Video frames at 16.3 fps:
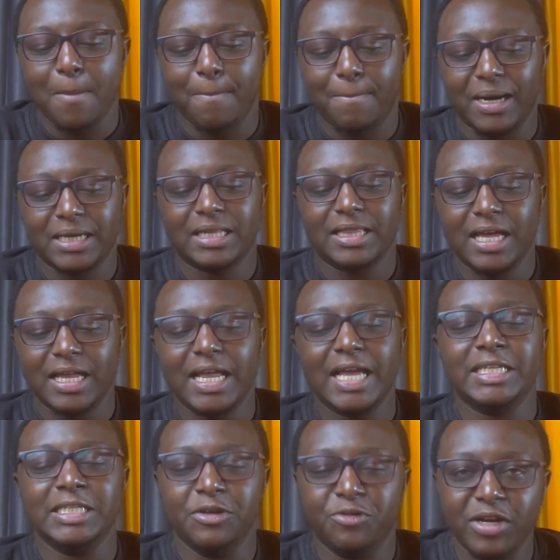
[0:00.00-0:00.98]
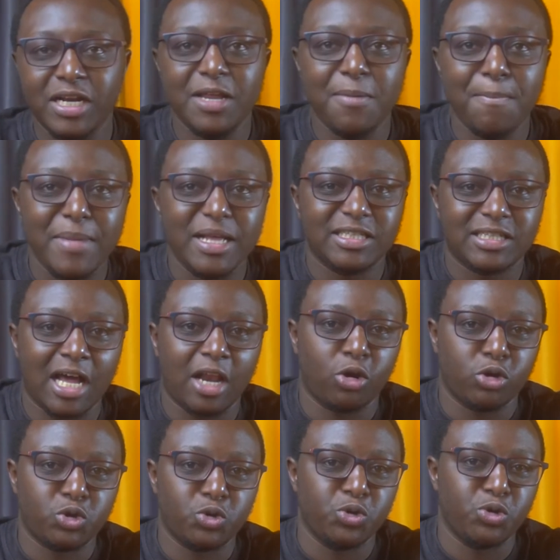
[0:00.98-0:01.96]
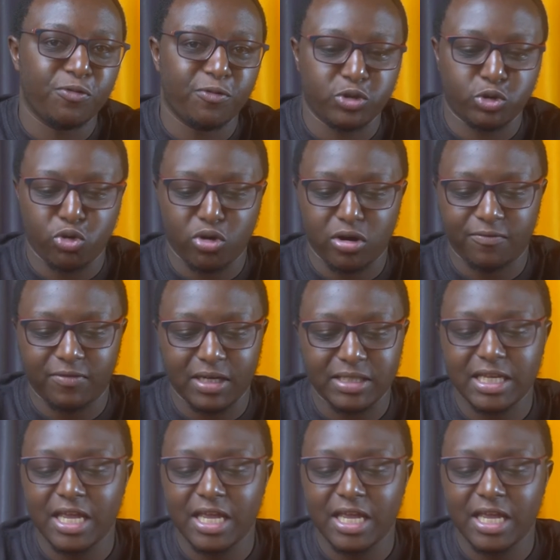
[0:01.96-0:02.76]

but then it really means a lot to you photographers.